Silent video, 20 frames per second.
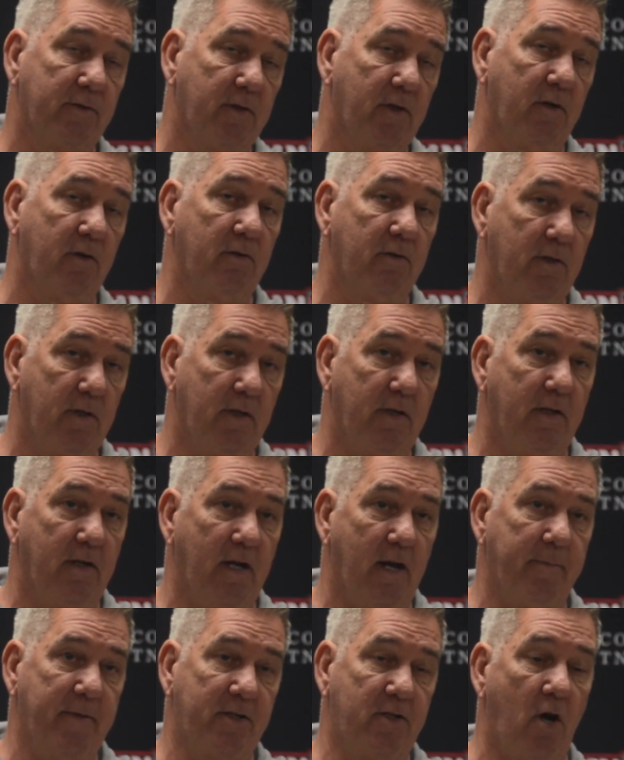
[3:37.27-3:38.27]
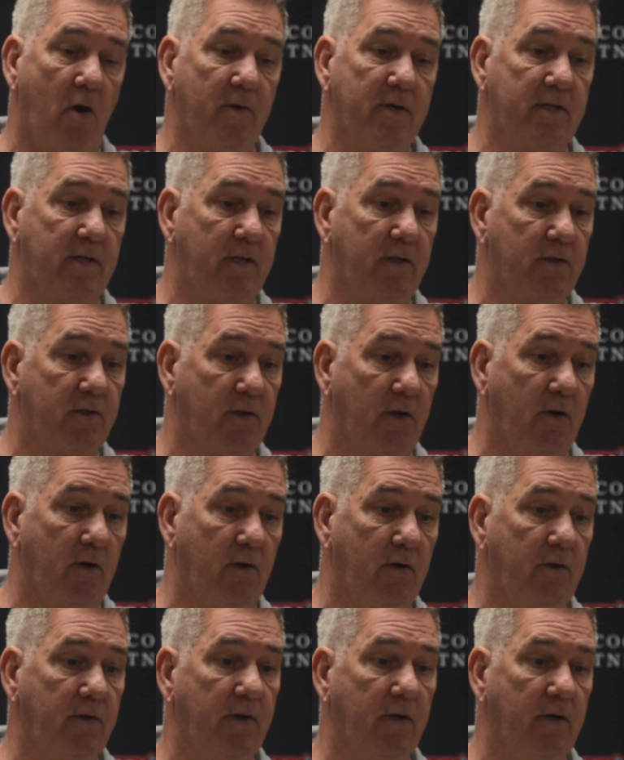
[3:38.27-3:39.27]
So, I mean, it's always a
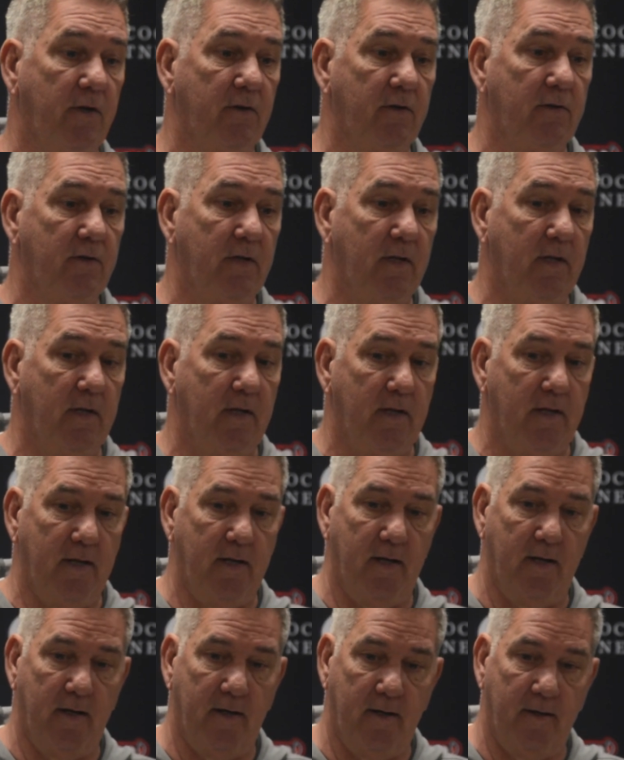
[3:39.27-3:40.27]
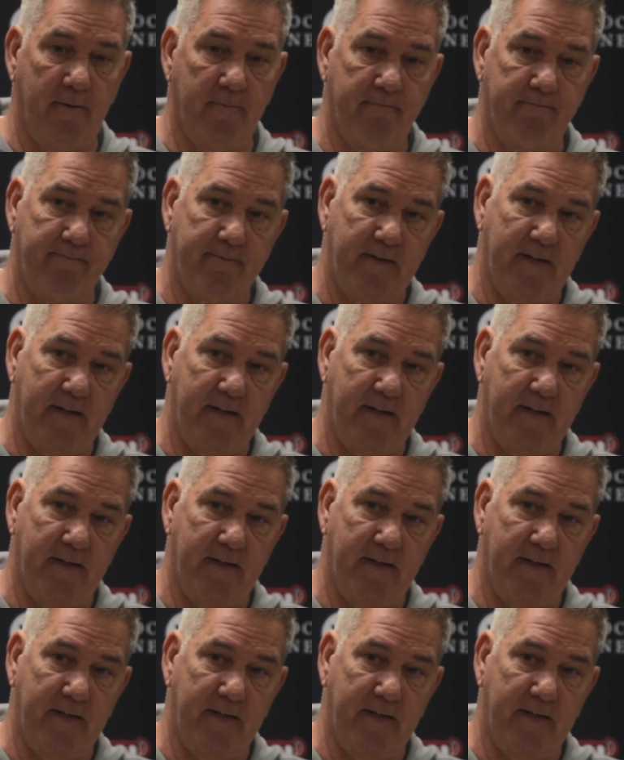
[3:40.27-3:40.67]
concern, you know.